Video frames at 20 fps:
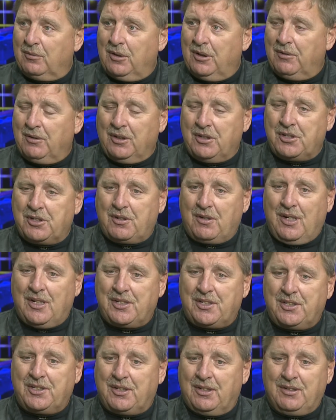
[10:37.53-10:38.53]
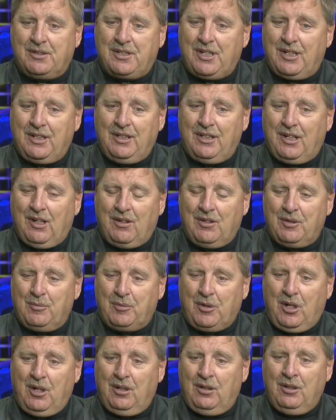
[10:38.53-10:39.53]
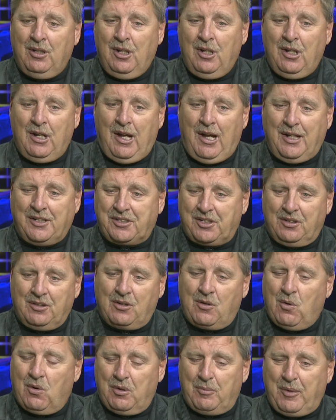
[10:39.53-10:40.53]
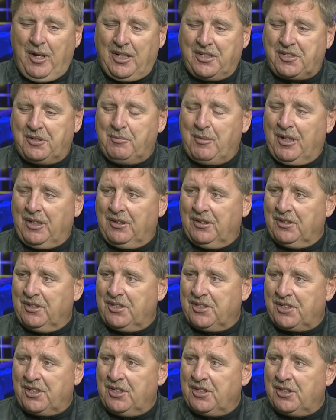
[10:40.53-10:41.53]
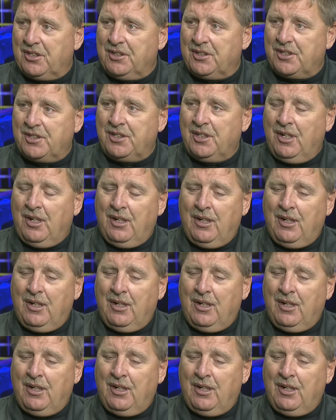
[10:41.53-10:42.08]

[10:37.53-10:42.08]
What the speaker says: We really stress taking care of the ball, asking the quarterbacks to make good decisions,